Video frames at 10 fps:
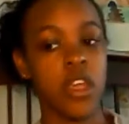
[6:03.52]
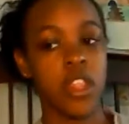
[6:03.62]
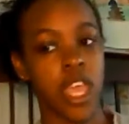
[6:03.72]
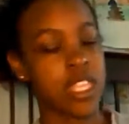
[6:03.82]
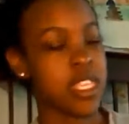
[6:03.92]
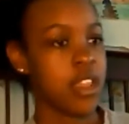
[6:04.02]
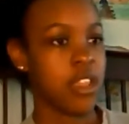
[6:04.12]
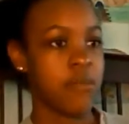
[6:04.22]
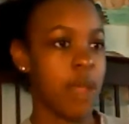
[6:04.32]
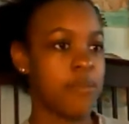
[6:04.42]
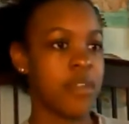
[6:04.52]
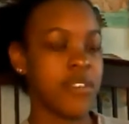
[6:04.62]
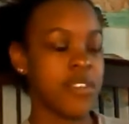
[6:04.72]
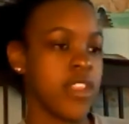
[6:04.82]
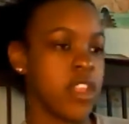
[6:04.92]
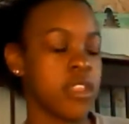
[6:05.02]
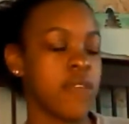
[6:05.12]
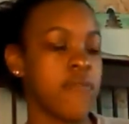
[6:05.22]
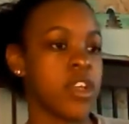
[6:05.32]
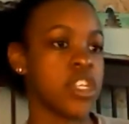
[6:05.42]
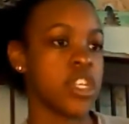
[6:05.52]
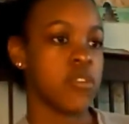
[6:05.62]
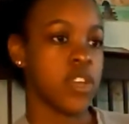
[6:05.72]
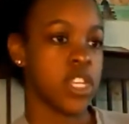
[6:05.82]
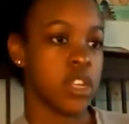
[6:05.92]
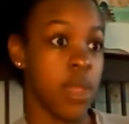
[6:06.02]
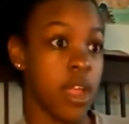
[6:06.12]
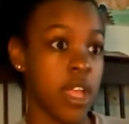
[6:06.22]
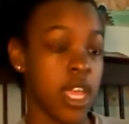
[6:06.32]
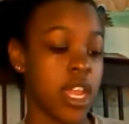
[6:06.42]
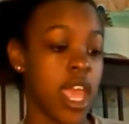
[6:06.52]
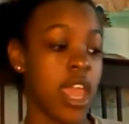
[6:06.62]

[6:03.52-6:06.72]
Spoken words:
Like I said in my previous videos, I'm first generation American,